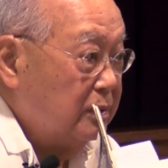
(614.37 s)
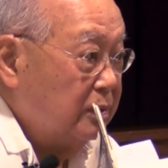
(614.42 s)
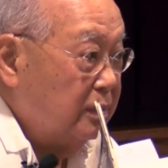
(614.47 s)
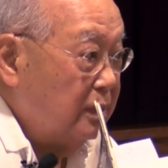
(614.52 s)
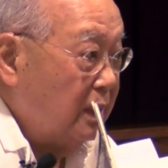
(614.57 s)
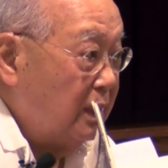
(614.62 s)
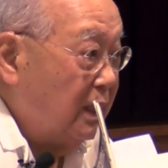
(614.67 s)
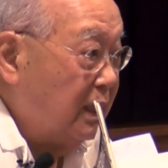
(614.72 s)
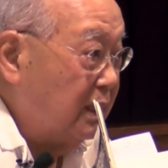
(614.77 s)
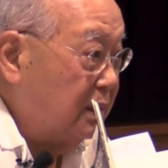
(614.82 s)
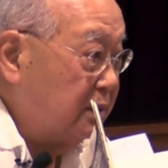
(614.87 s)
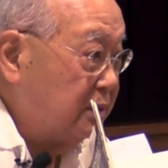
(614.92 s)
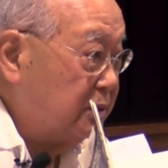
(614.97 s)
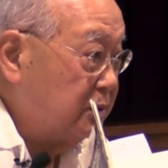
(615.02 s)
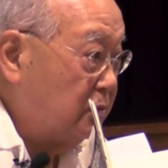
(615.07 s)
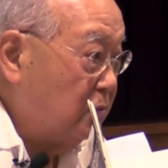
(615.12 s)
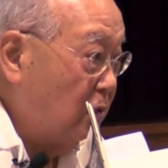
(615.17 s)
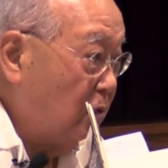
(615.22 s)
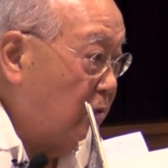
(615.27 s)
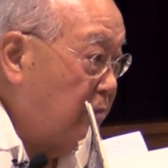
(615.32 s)
there a lot of
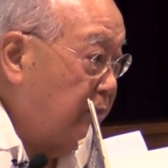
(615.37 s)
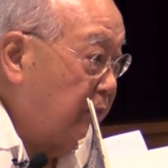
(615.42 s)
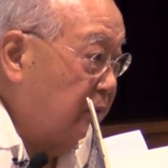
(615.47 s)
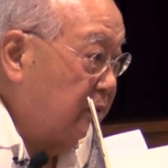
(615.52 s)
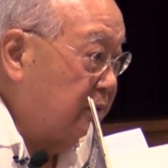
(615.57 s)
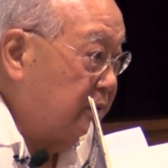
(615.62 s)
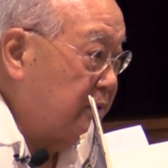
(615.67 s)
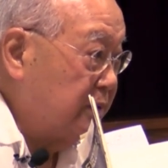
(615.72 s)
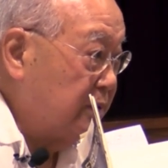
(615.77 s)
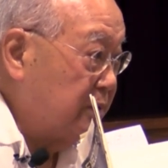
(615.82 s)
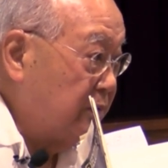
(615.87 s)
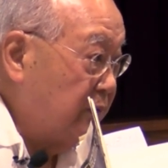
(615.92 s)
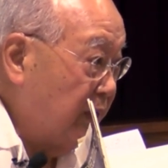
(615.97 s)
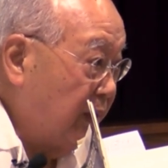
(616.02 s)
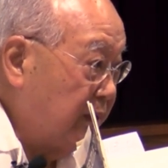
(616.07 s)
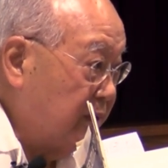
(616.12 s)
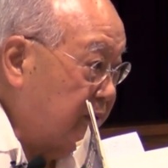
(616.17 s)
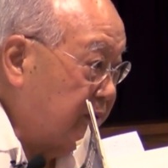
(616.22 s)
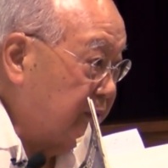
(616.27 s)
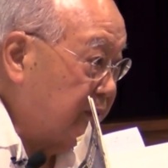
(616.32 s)
scorpions and
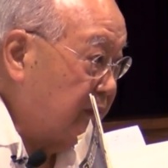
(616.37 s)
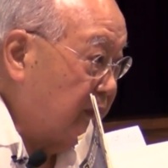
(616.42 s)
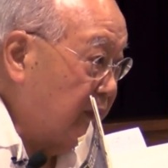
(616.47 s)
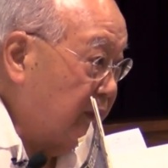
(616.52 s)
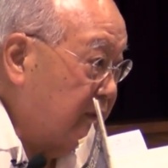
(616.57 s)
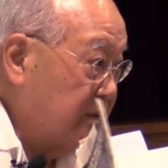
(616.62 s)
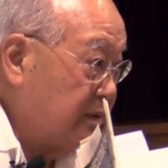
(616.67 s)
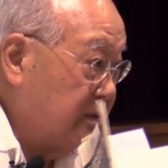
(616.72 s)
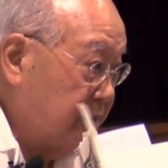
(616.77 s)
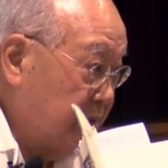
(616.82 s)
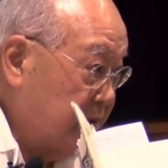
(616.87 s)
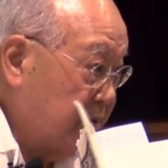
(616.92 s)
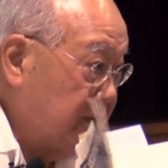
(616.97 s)
rattlesnakes,